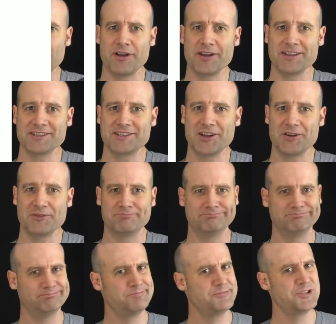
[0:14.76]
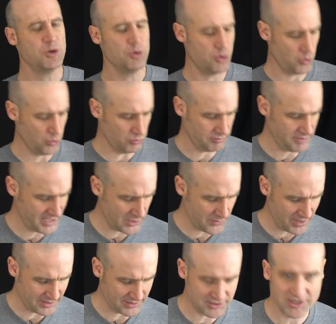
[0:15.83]
on it. So cool.
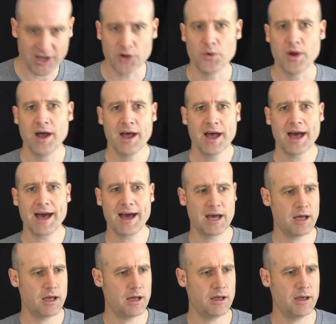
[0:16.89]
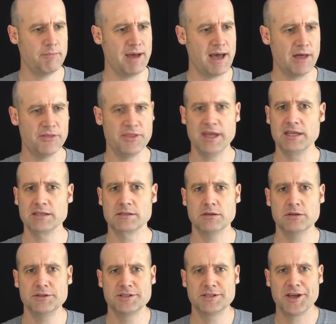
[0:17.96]
Anyway, So
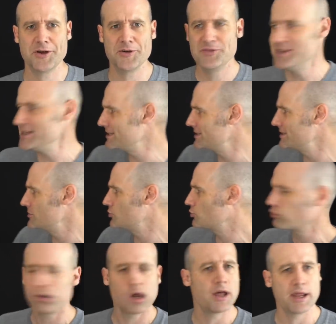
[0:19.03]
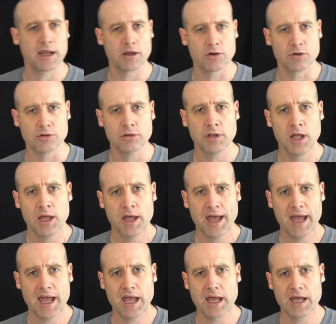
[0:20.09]
this triangle
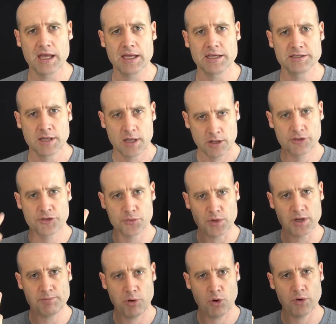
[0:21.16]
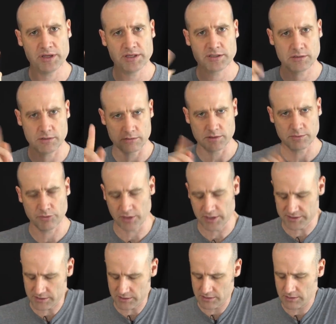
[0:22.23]
has 3 points, no
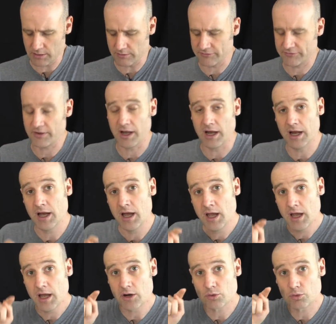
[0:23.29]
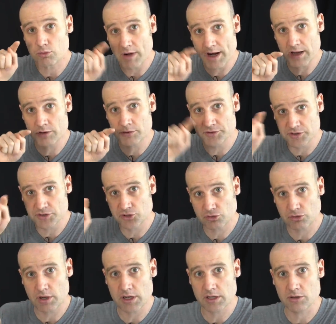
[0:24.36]
surprises so far. Around the
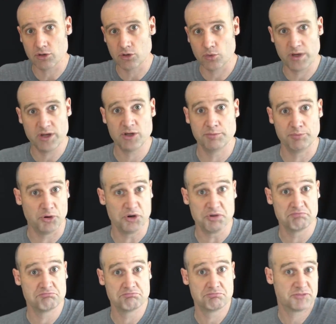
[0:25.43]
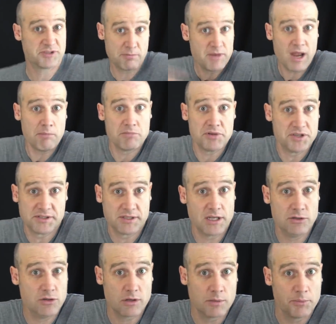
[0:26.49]
triangle, we could put some numbers,
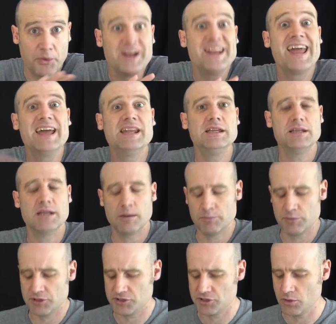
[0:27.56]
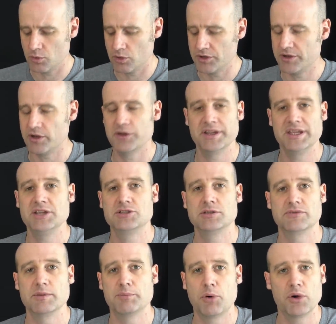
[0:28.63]
and you can put any numbers you want on each
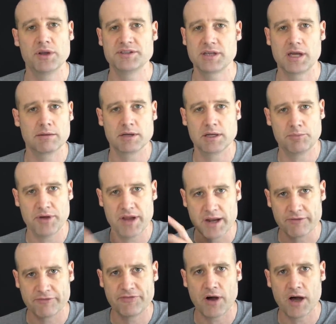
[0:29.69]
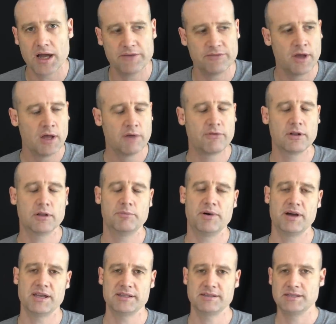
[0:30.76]
of the points. I'm going to put in a 5, followed
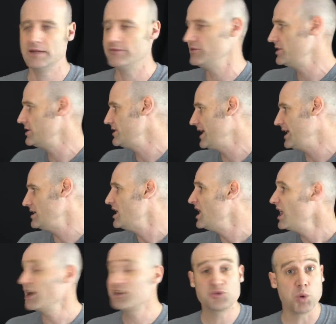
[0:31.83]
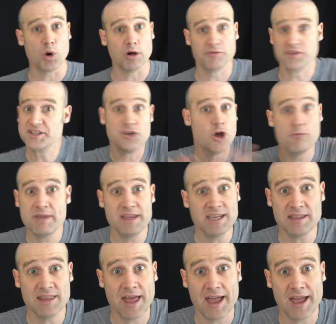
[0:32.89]
by a 7, and then a 12. There's no
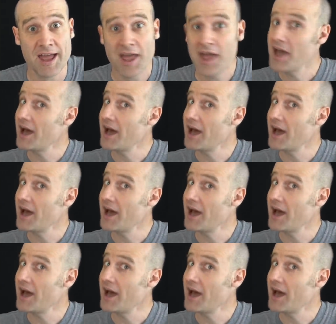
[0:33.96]
meaning there.